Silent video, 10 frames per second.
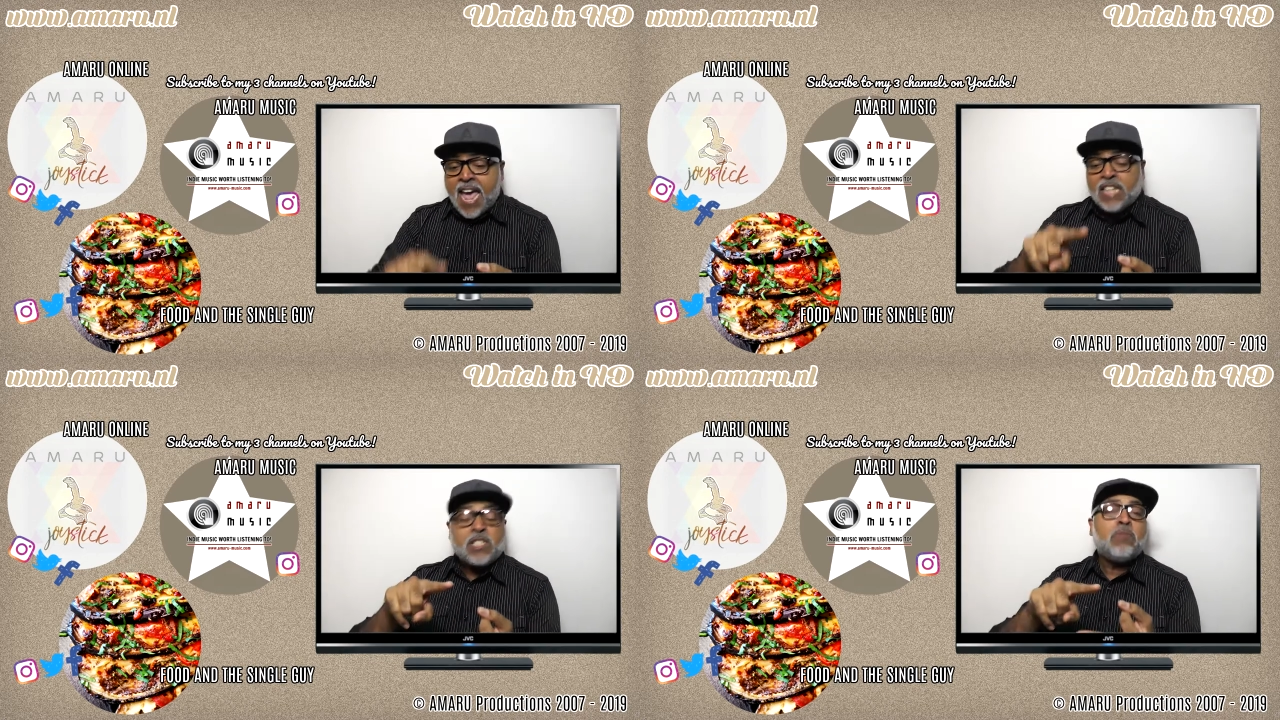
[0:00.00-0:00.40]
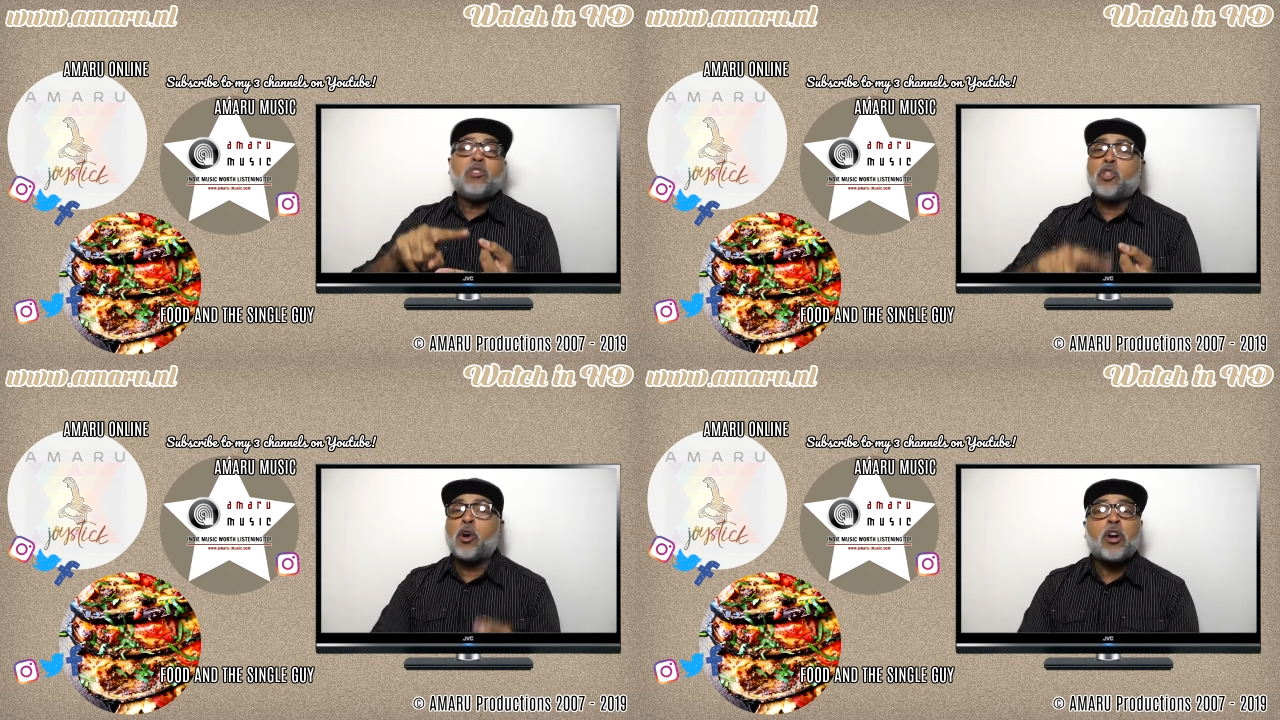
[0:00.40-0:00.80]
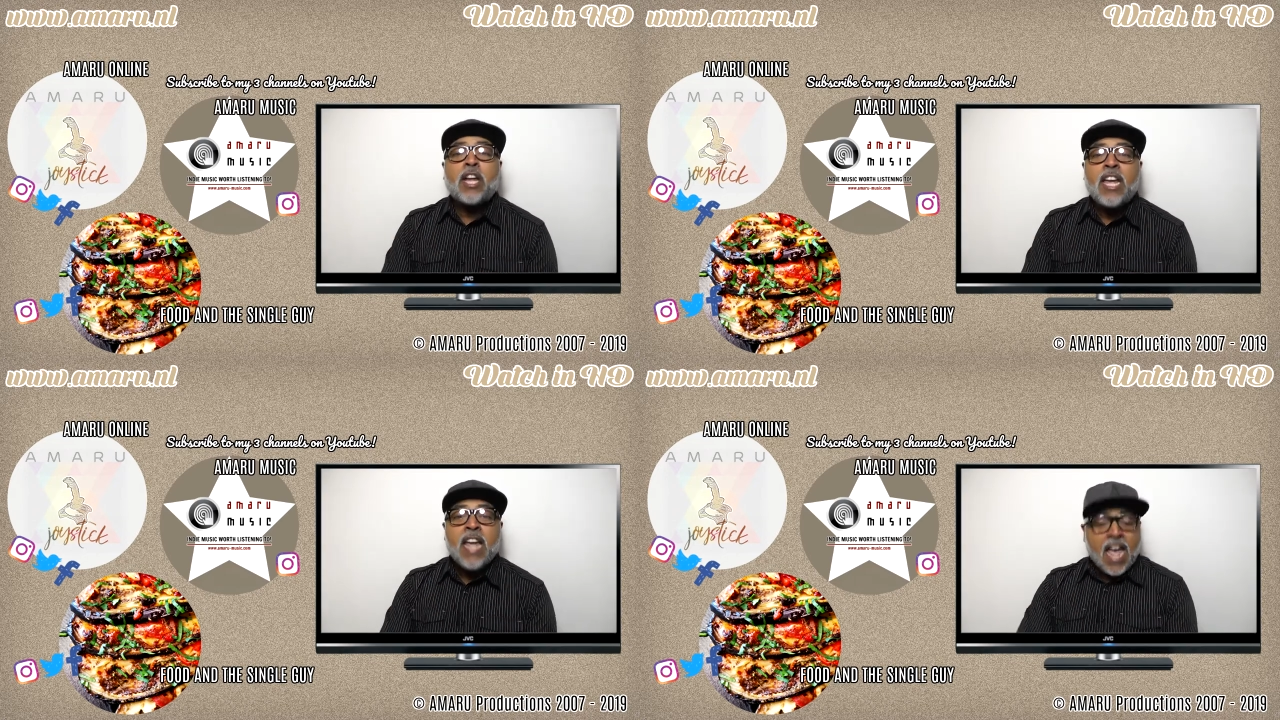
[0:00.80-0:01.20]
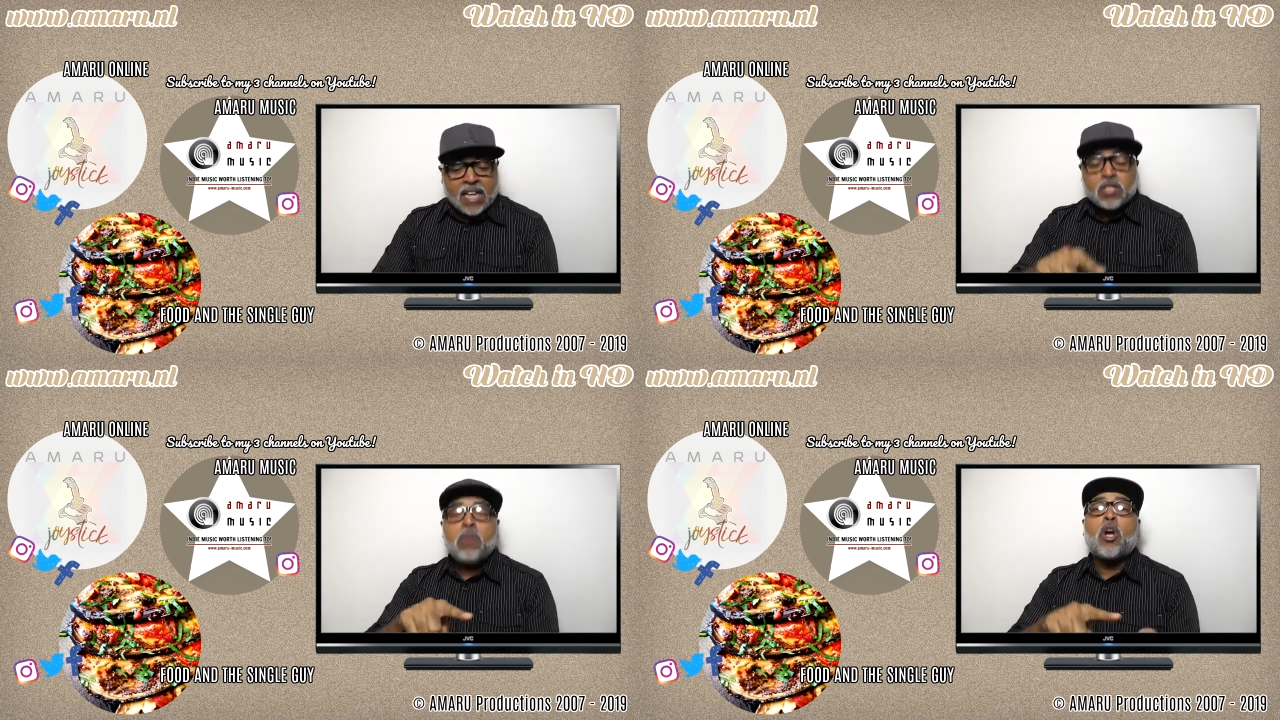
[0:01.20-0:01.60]
and some turkey
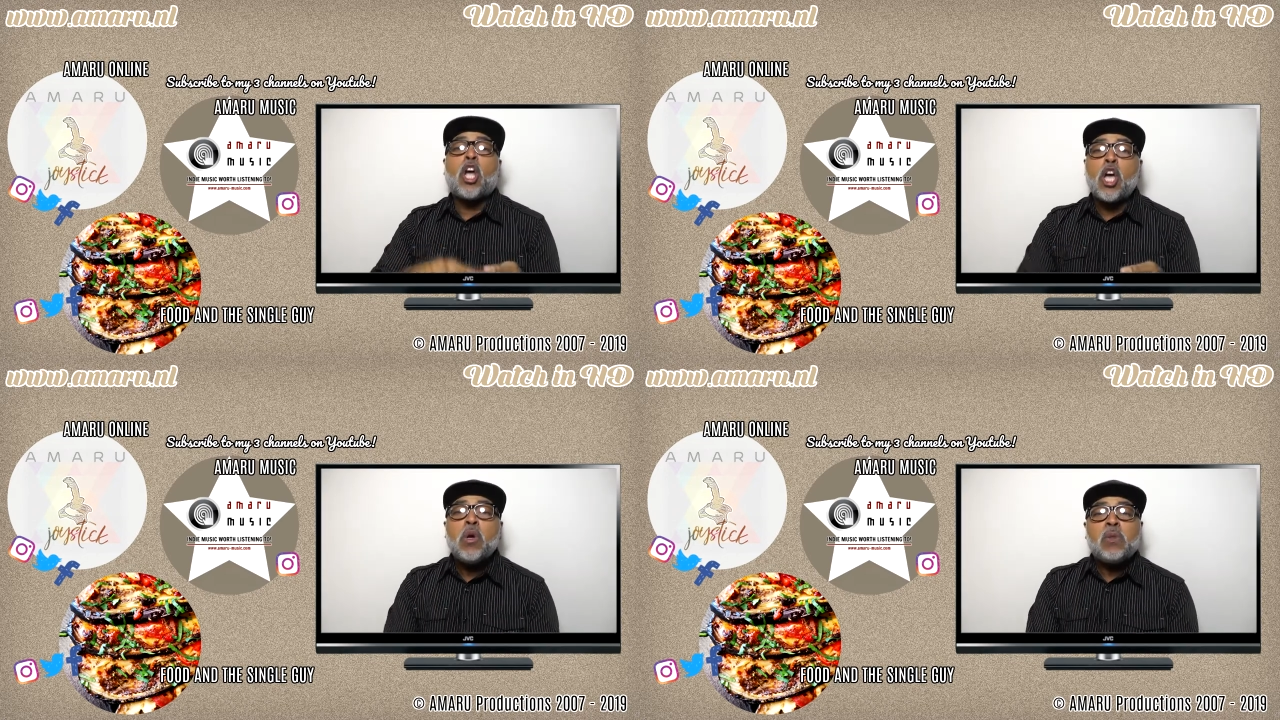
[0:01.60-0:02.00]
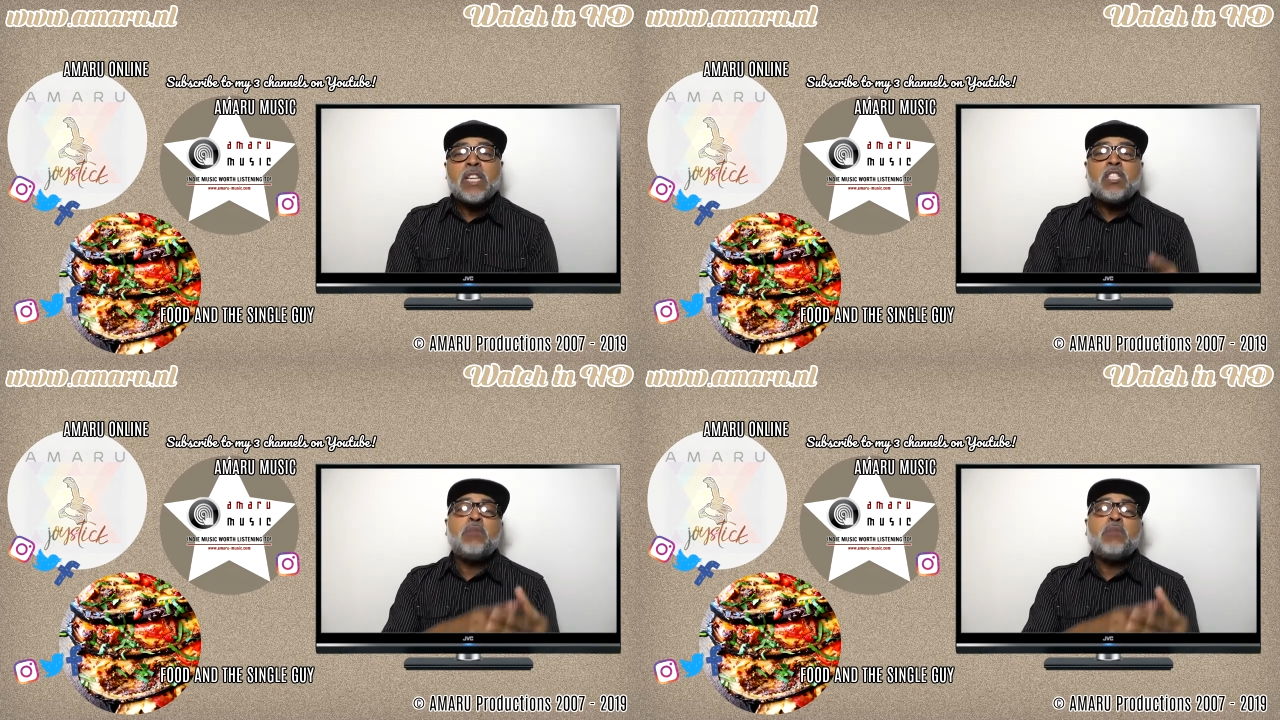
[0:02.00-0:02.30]
and some goose and